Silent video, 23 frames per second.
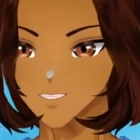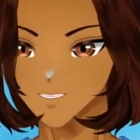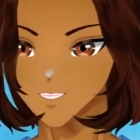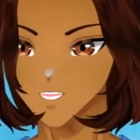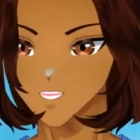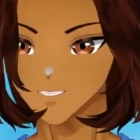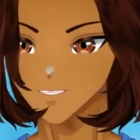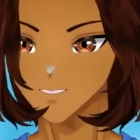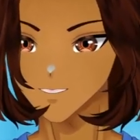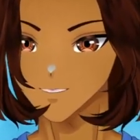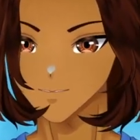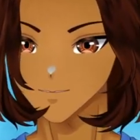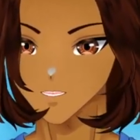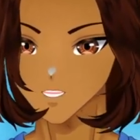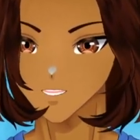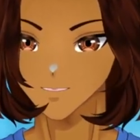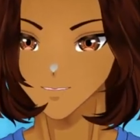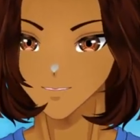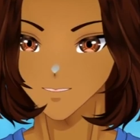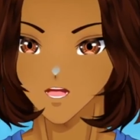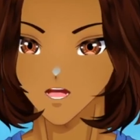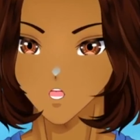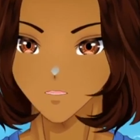because she's the one
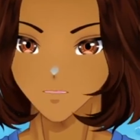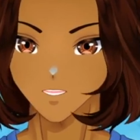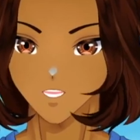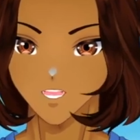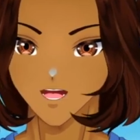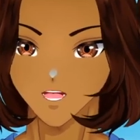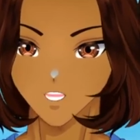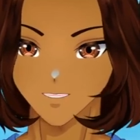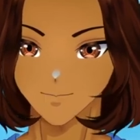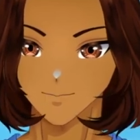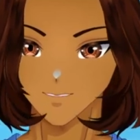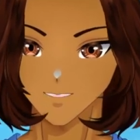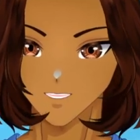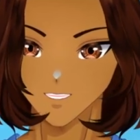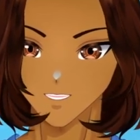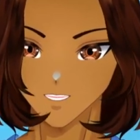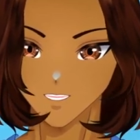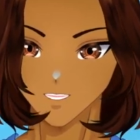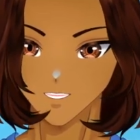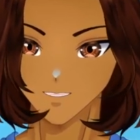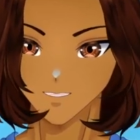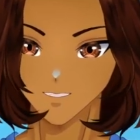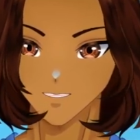who helped me actually
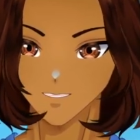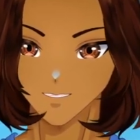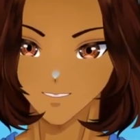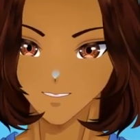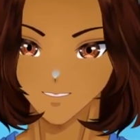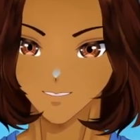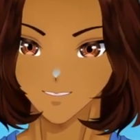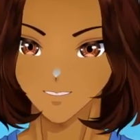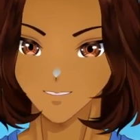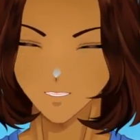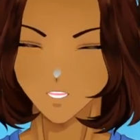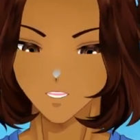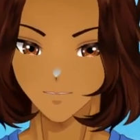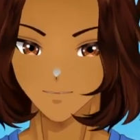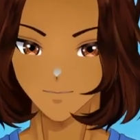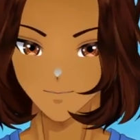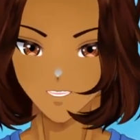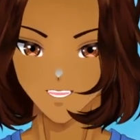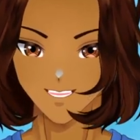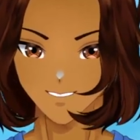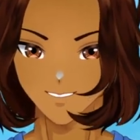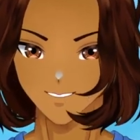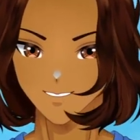get this emote
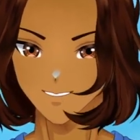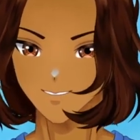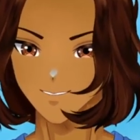made.